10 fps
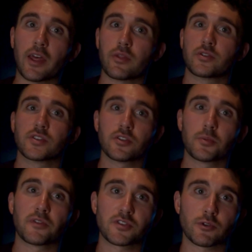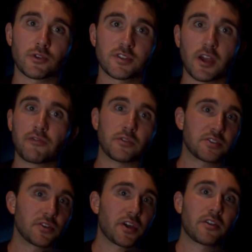that there's a little bit of social stuff,
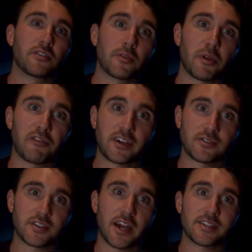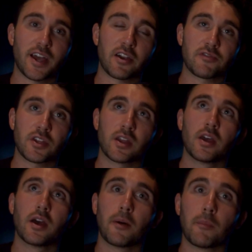you still get a little bit of exercise out of it,
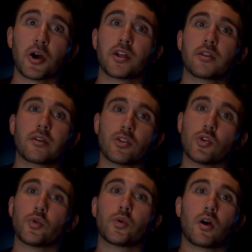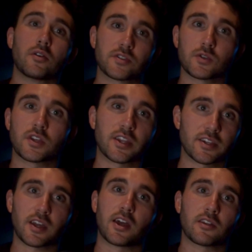but you also
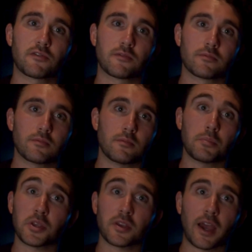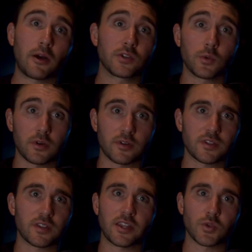get to kind of be
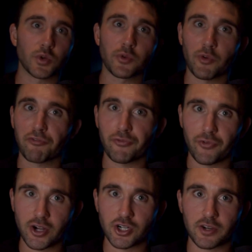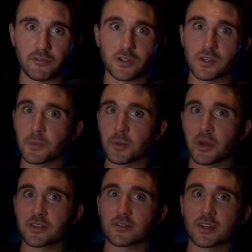outdoors, and that's really refreshing for somebody
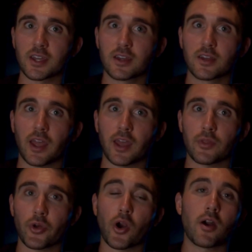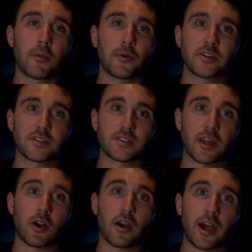mentally. And there are places
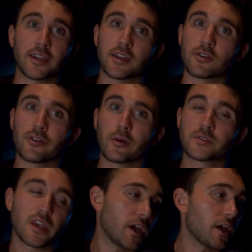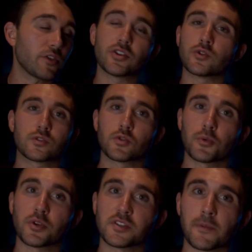that are hiking clubs. They do
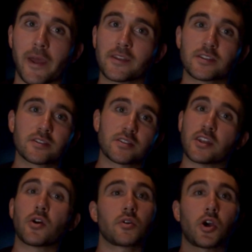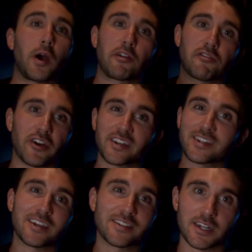super easy paces. They don't go out for
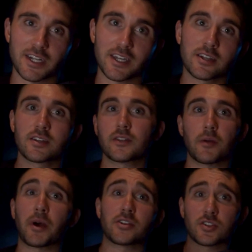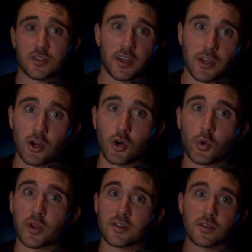like days on end. They might just like
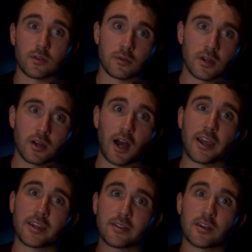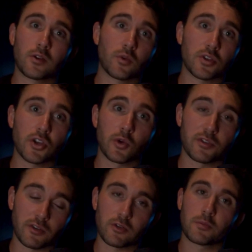go and do a hiking thing where you go
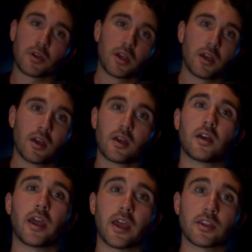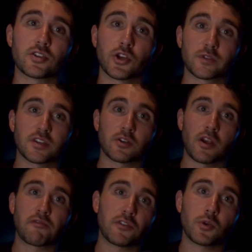with a group and you go see a
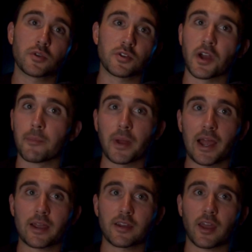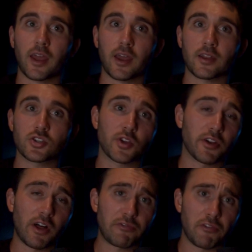great view and you come back and you
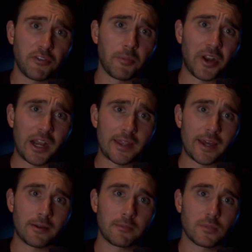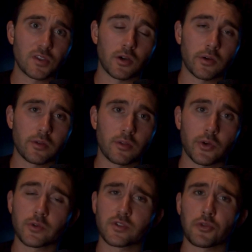get a lot of fulfillment out of that. So
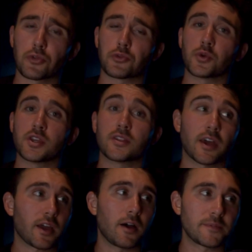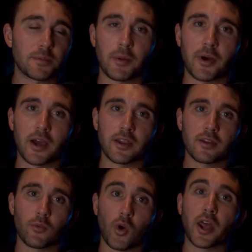those are the 3 that come to my
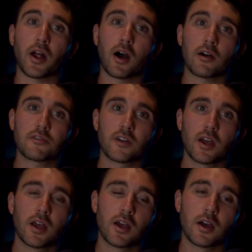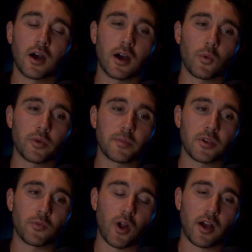mind right off. Would
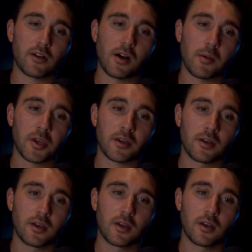be rock climbing.